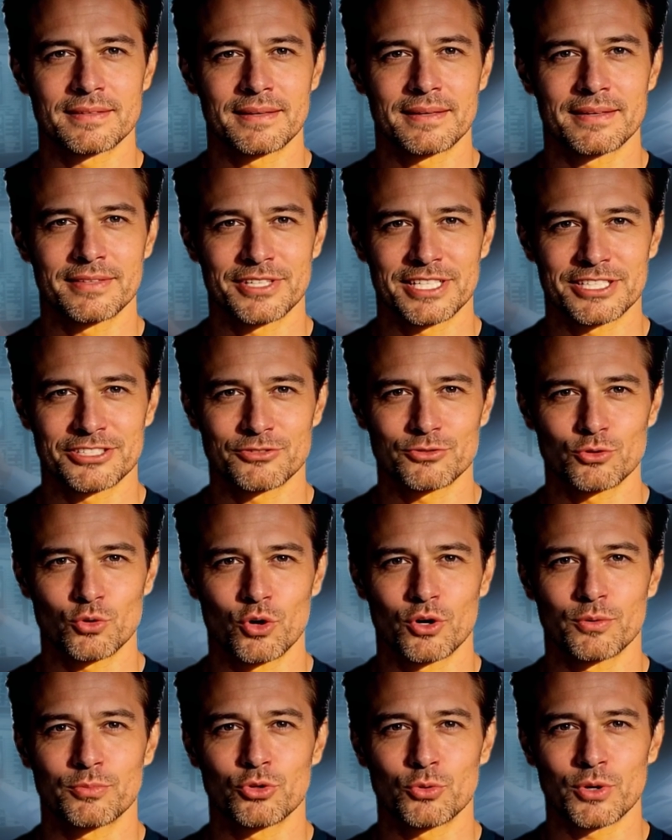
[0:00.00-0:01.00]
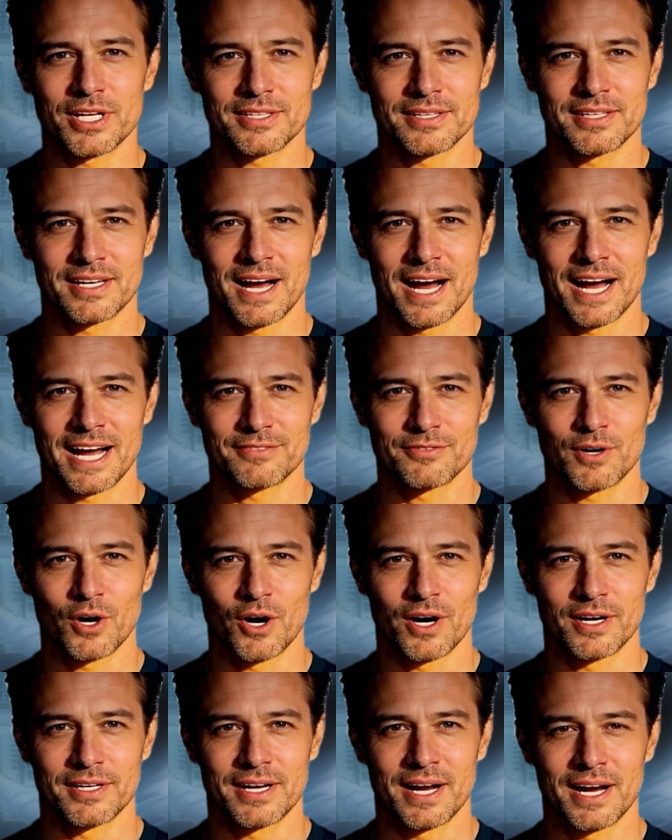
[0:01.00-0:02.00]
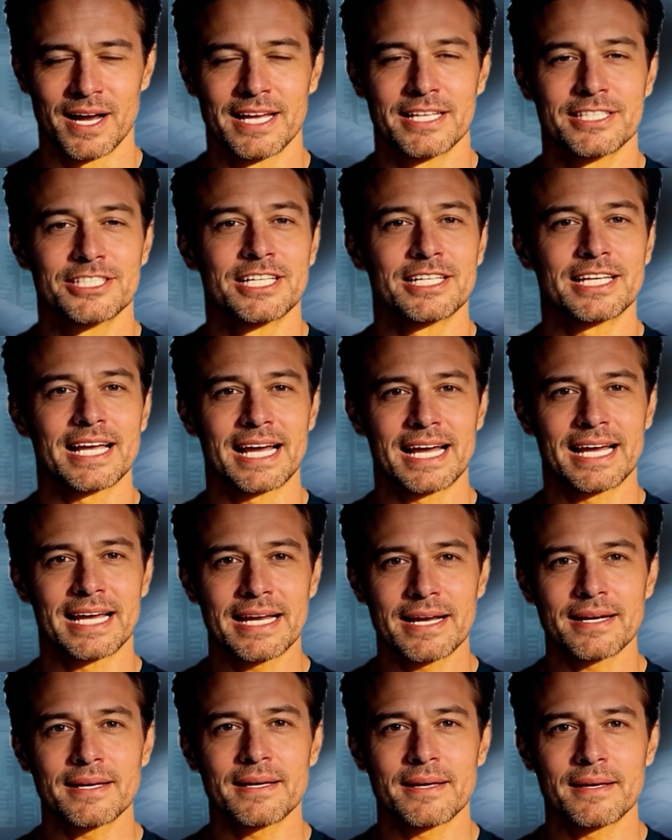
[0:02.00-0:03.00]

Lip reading: These forms went live online today.